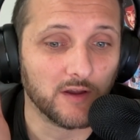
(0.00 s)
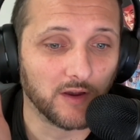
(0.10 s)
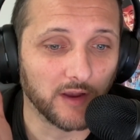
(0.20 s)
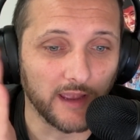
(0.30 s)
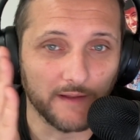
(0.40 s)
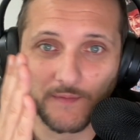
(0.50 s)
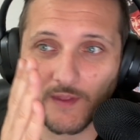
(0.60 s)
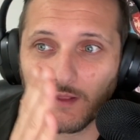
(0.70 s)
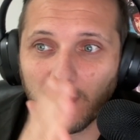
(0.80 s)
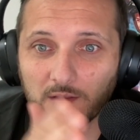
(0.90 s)
okay,
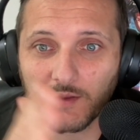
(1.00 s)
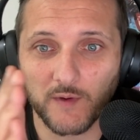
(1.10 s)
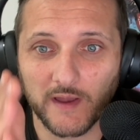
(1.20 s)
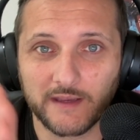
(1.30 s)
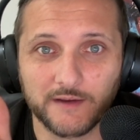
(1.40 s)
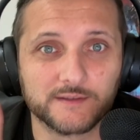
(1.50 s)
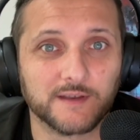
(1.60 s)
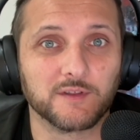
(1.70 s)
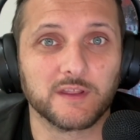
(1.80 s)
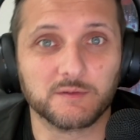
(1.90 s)
along the way, here's
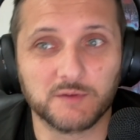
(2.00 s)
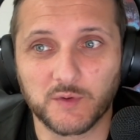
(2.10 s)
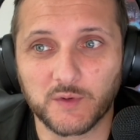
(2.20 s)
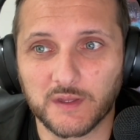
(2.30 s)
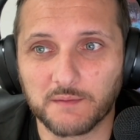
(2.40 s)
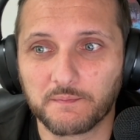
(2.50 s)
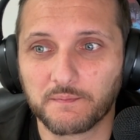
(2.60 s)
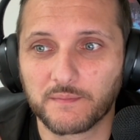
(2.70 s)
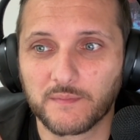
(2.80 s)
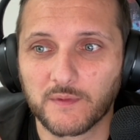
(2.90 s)
everything that we do with them.
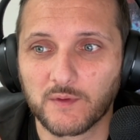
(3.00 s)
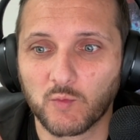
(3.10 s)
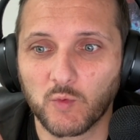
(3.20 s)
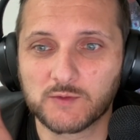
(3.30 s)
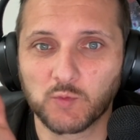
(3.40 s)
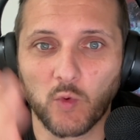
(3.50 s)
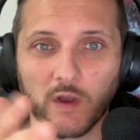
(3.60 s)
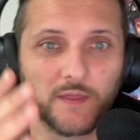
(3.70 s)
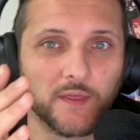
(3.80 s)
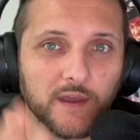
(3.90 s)
What's
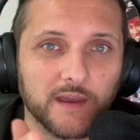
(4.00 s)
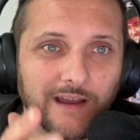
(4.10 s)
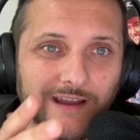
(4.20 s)
one thing I